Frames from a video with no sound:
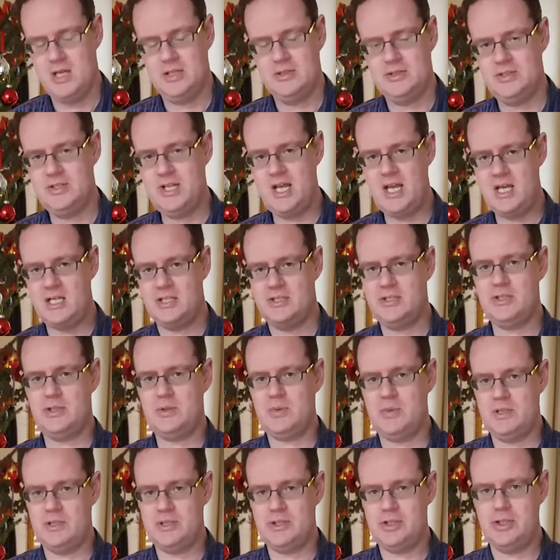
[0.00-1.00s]
Today I just
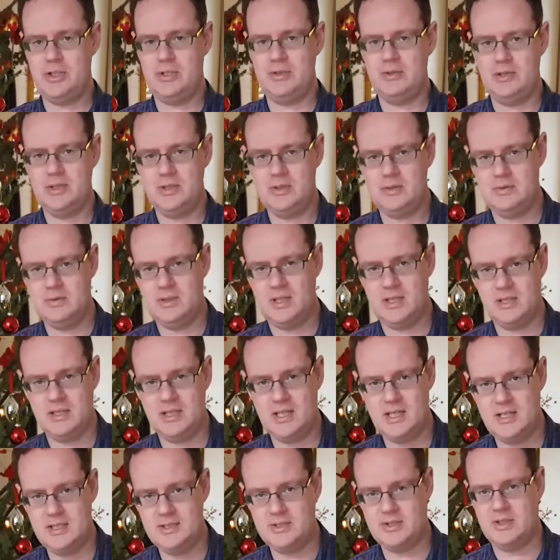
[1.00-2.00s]
want to show you
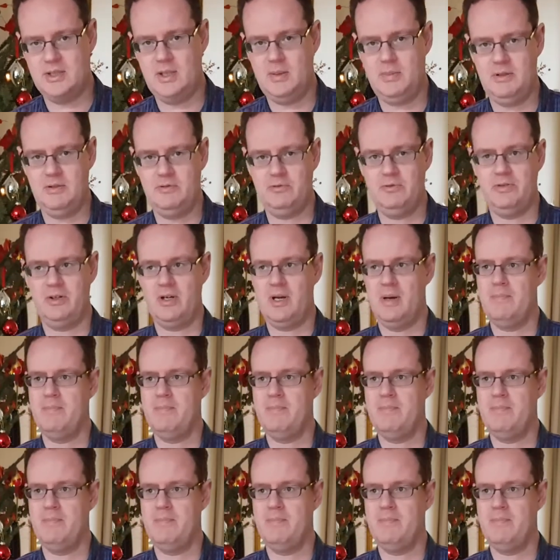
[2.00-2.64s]
guys a couple of